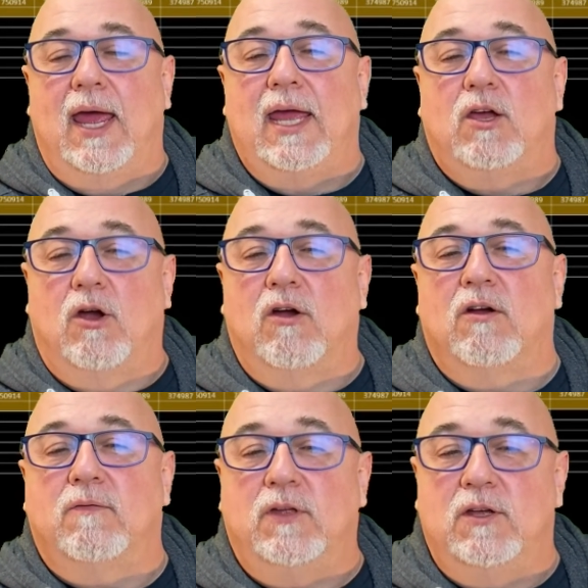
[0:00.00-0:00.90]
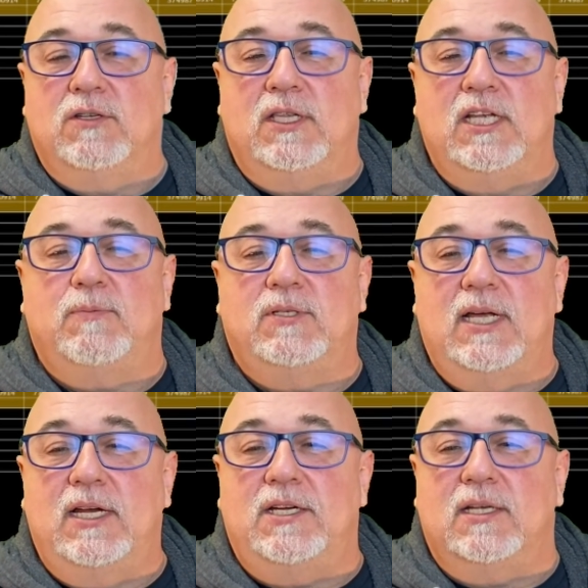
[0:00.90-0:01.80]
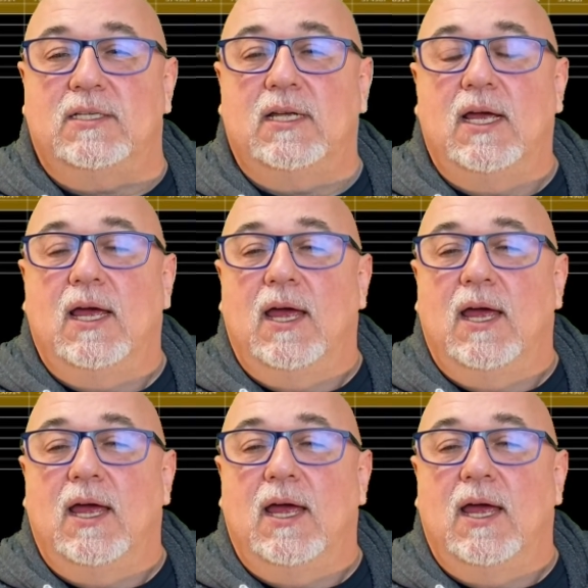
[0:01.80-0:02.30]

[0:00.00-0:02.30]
a curve using these percentages.